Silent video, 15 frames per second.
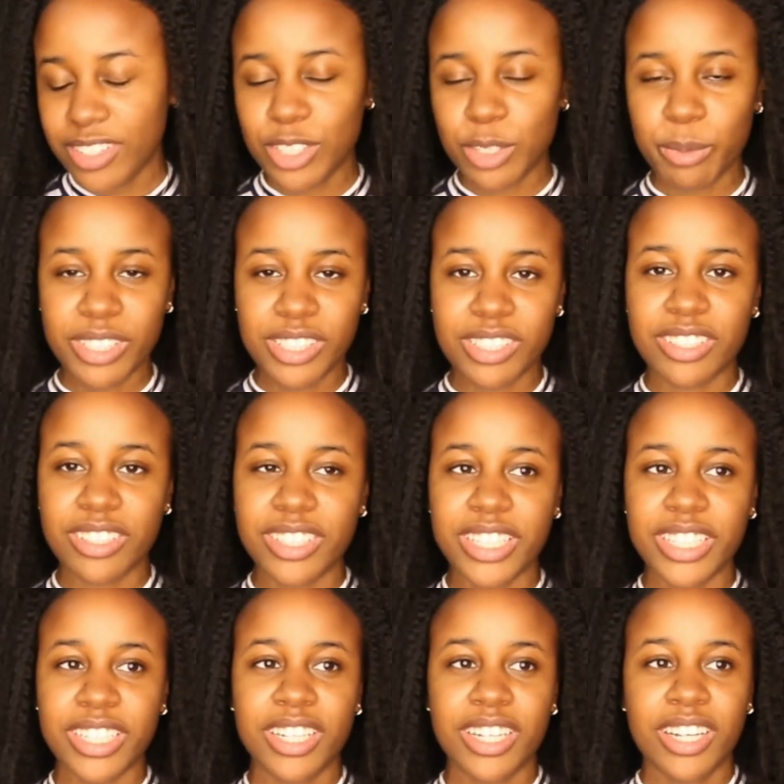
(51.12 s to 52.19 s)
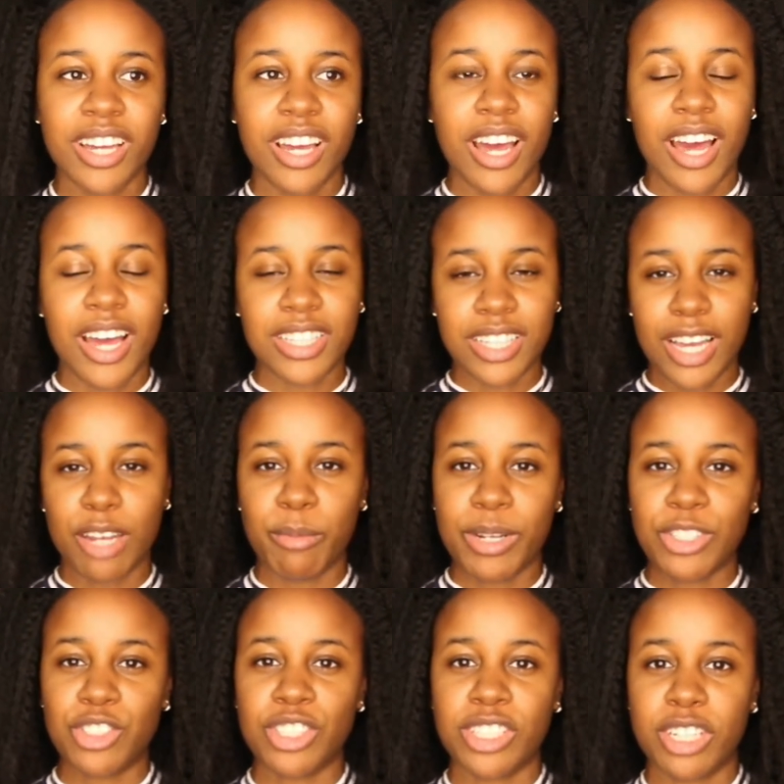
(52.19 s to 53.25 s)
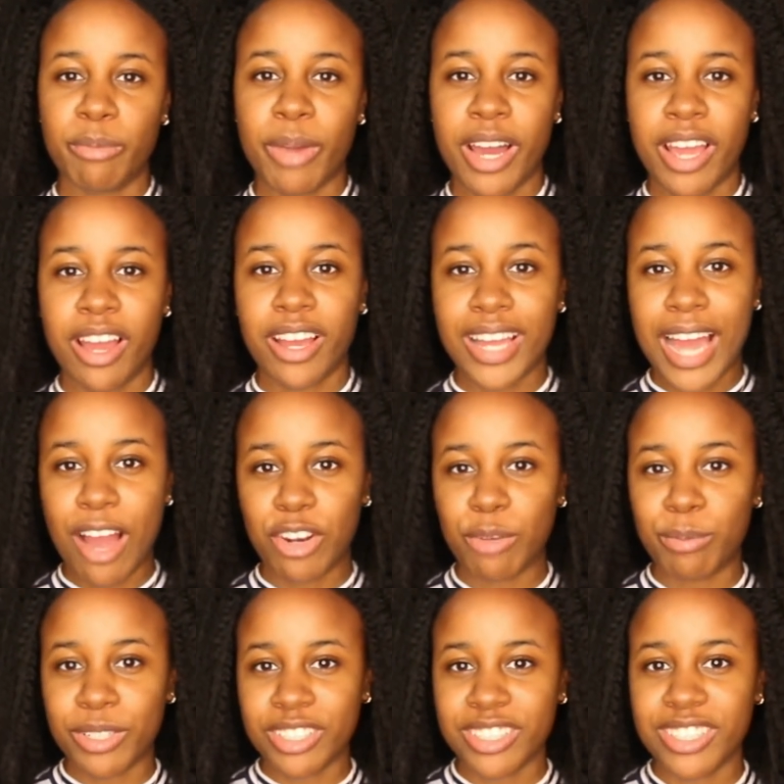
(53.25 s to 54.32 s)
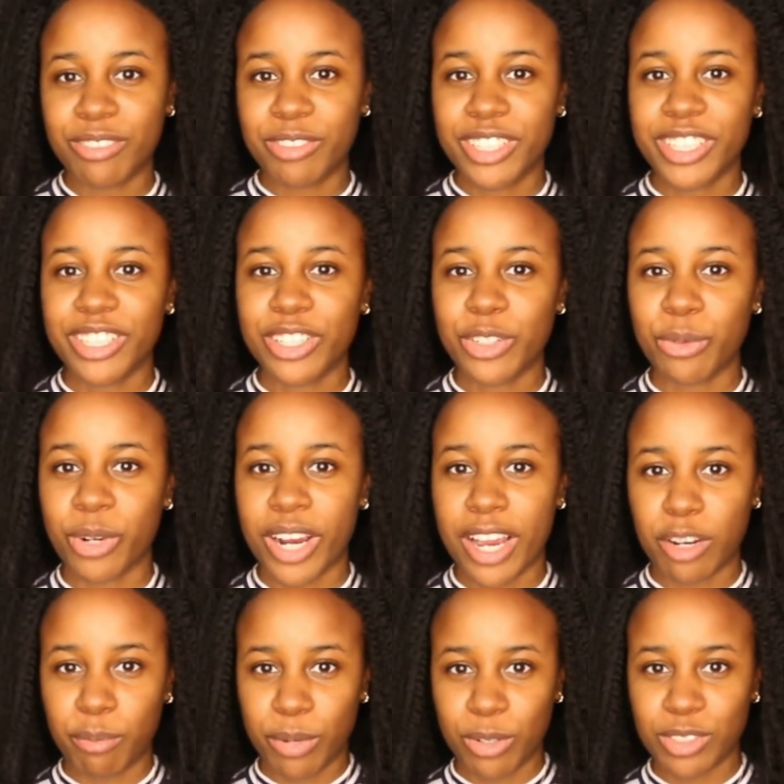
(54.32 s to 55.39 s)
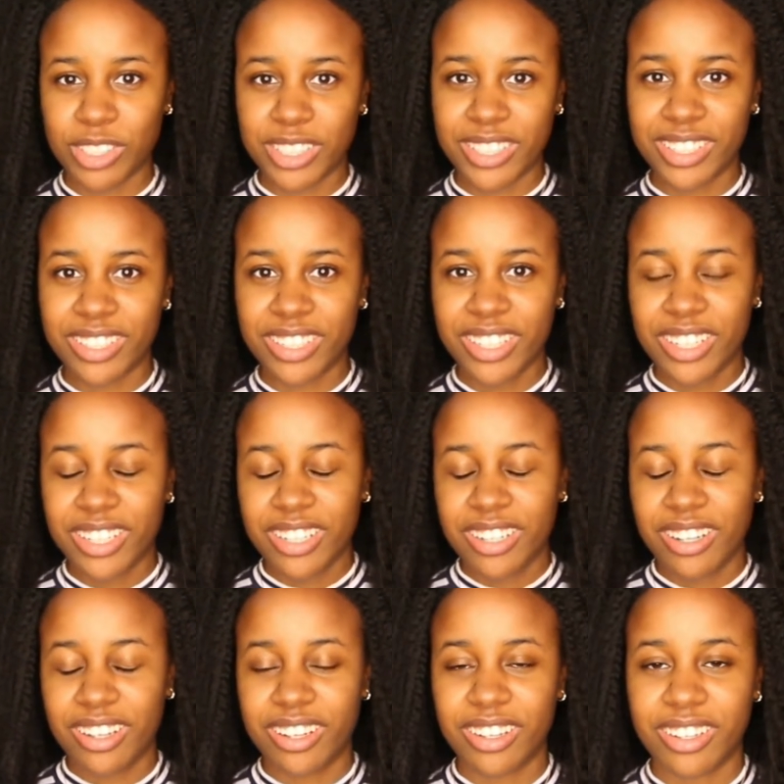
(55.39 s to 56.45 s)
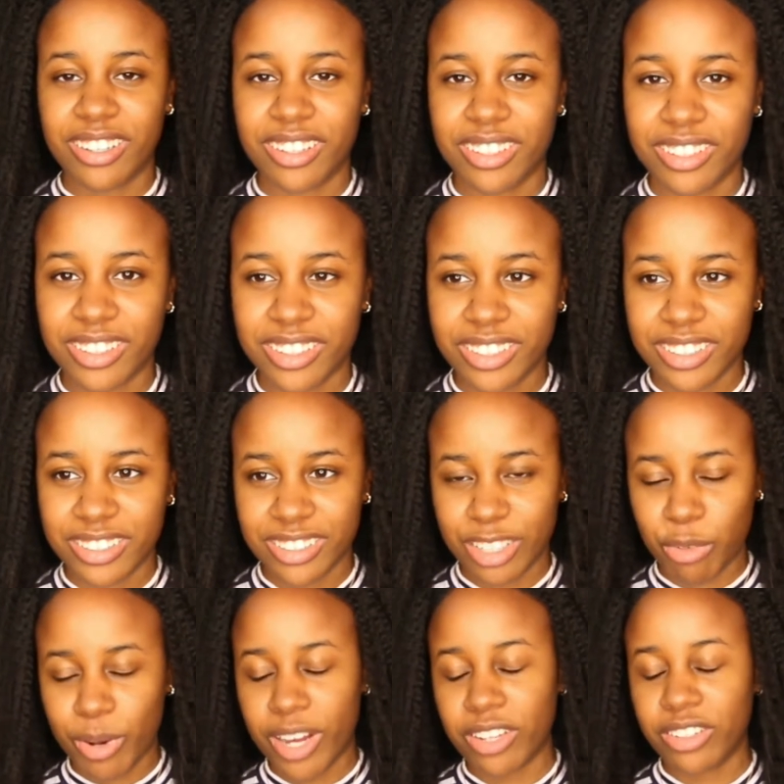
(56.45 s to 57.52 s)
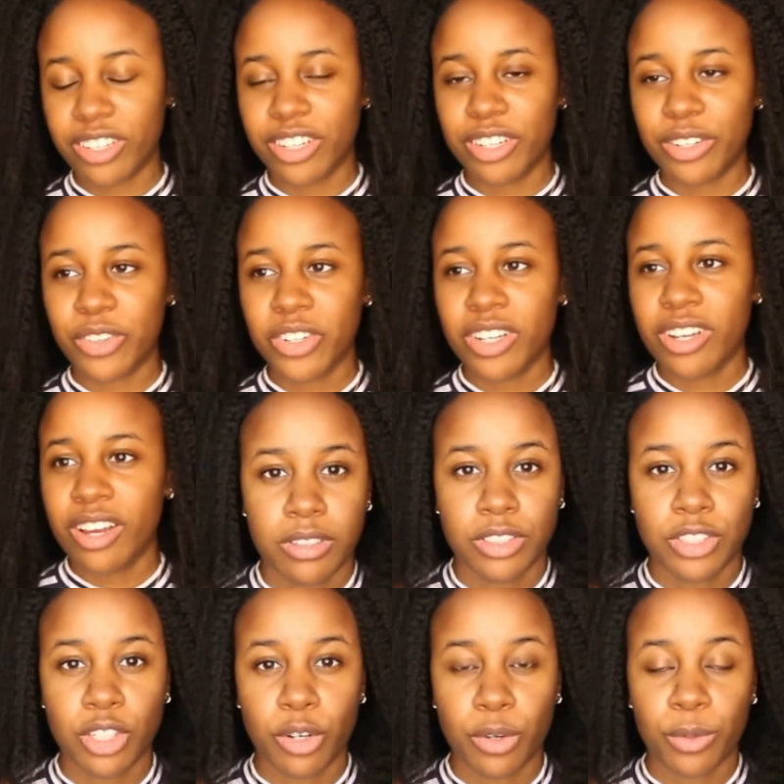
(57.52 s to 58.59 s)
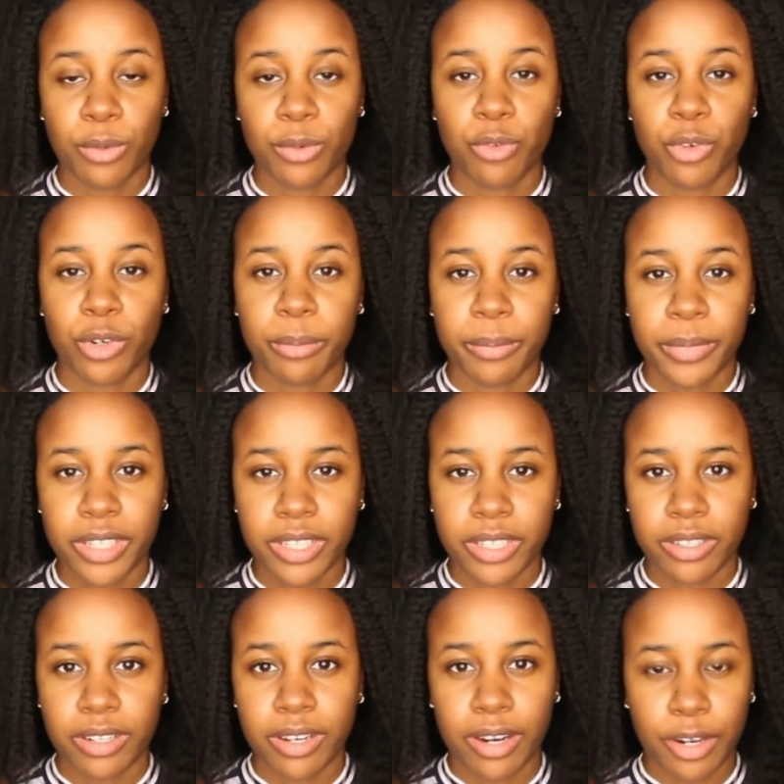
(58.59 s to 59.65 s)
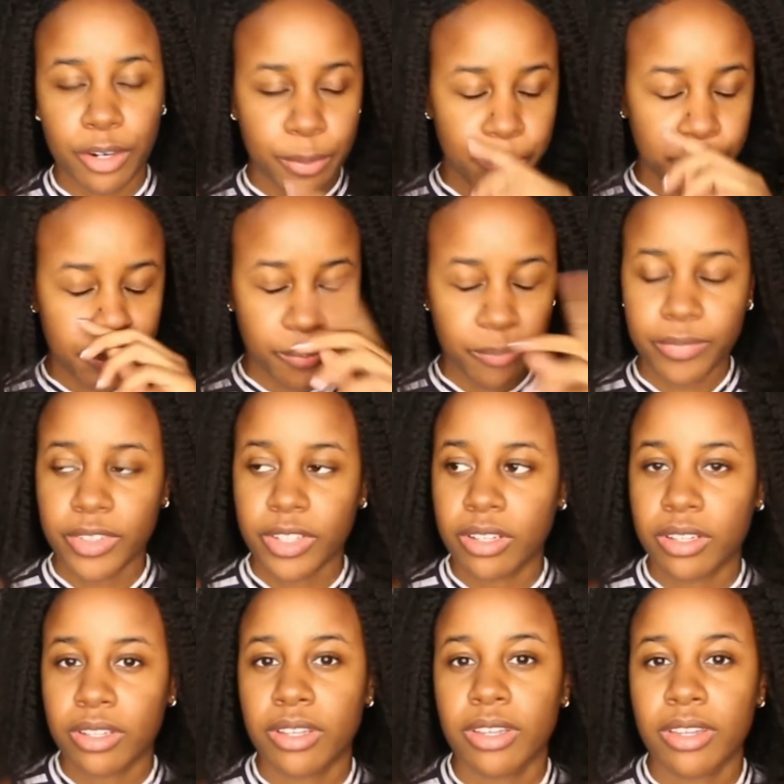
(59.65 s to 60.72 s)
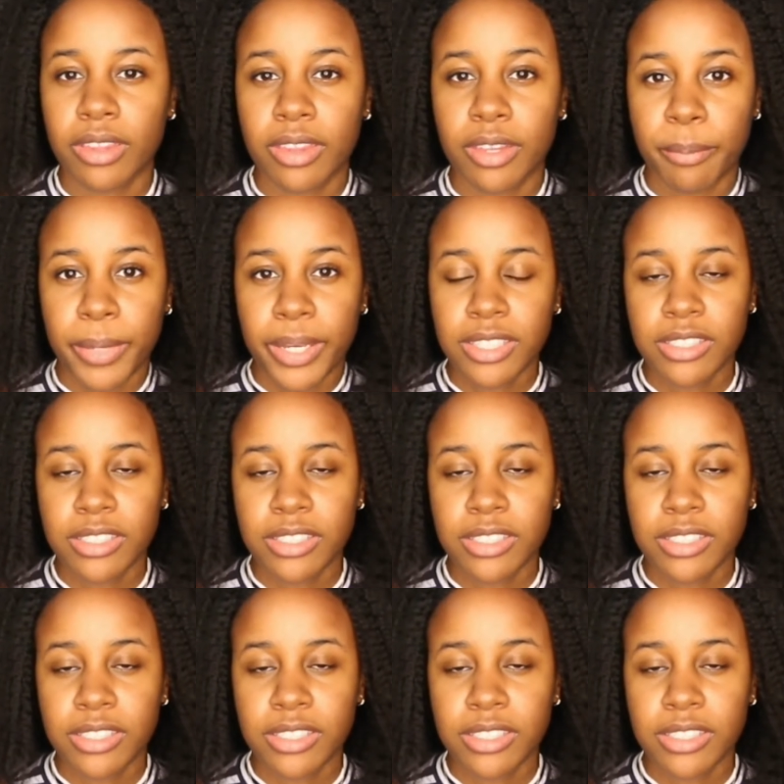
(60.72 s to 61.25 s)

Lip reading: basically, as I had mentioned in my accountability video where I had posted a while ago, so for me, the main